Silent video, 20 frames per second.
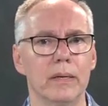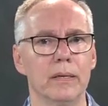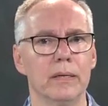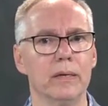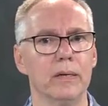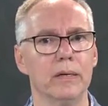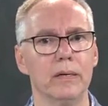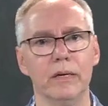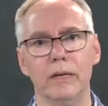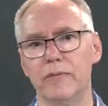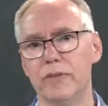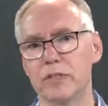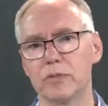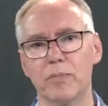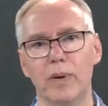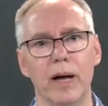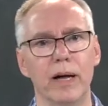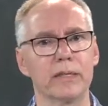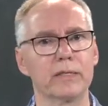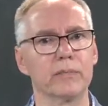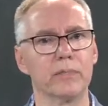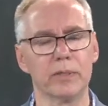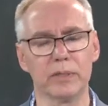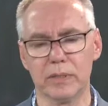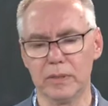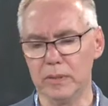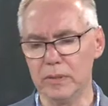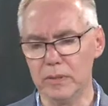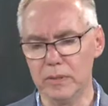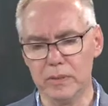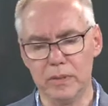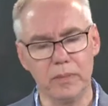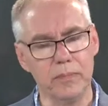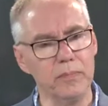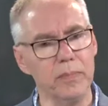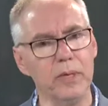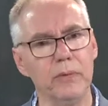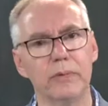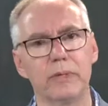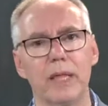You know, if it's possible to
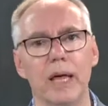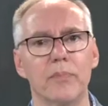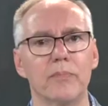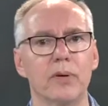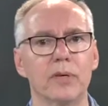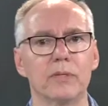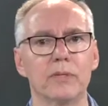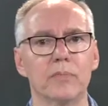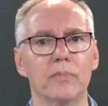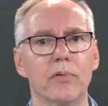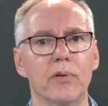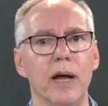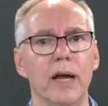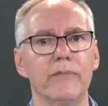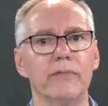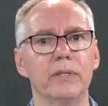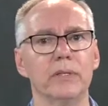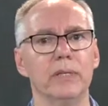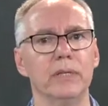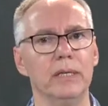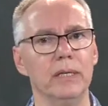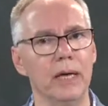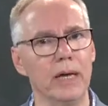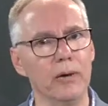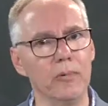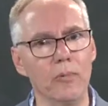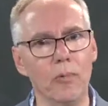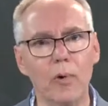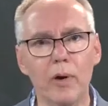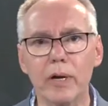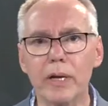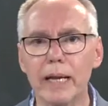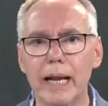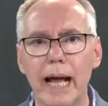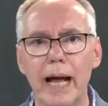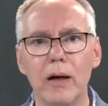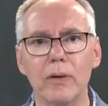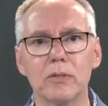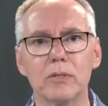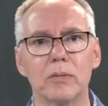meet with that person privately and work it
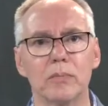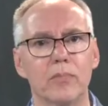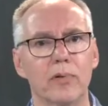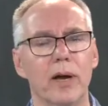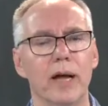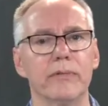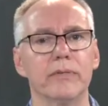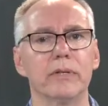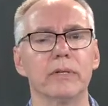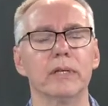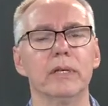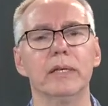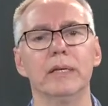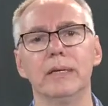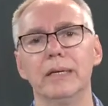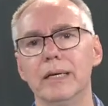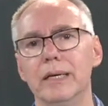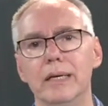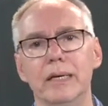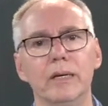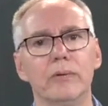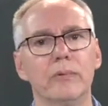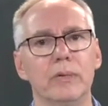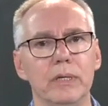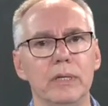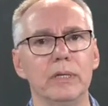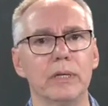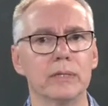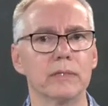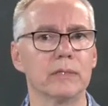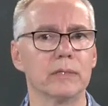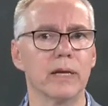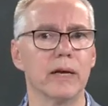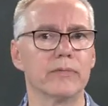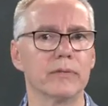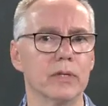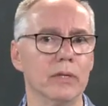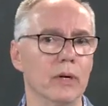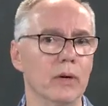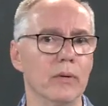out privately, it really doesn't
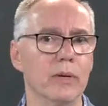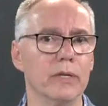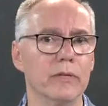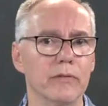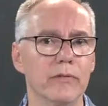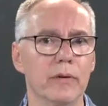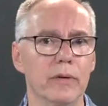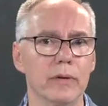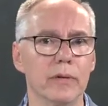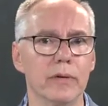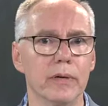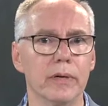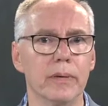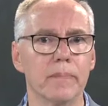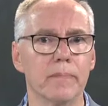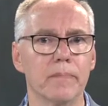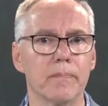have to go any further.